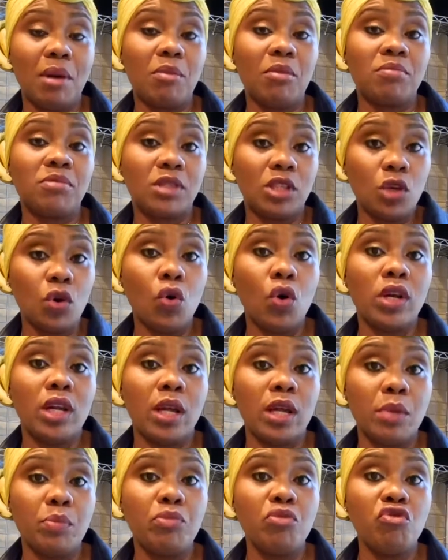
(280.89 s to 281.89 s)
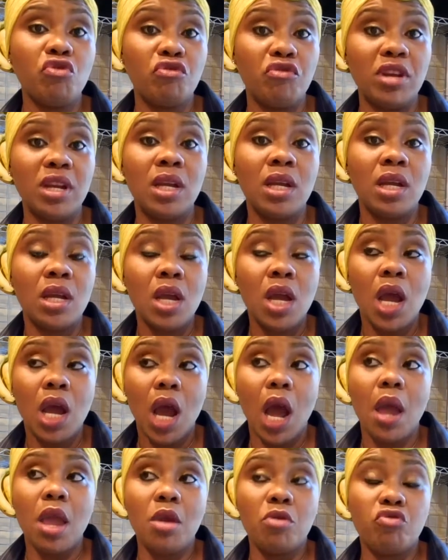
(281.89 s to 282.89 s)
I'm still on the improving
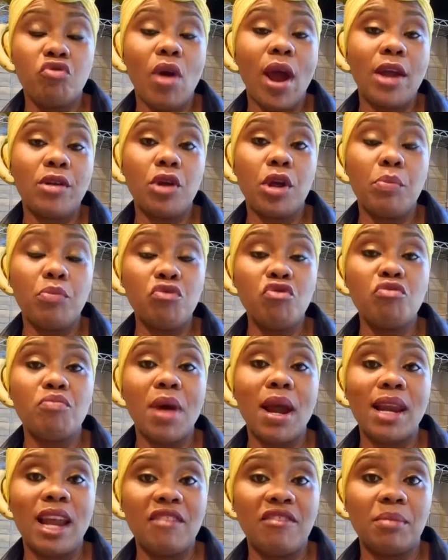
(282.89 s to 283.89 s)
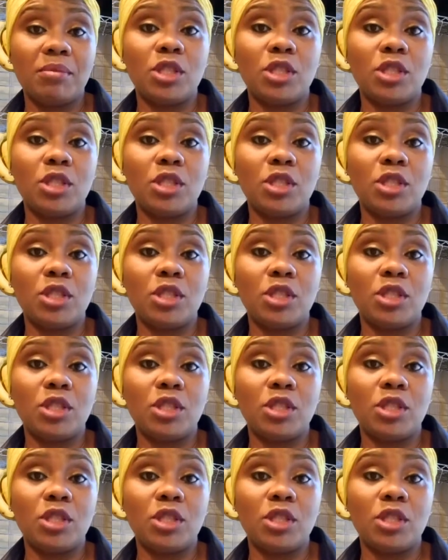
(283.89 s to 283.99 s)
and trying to improve my life.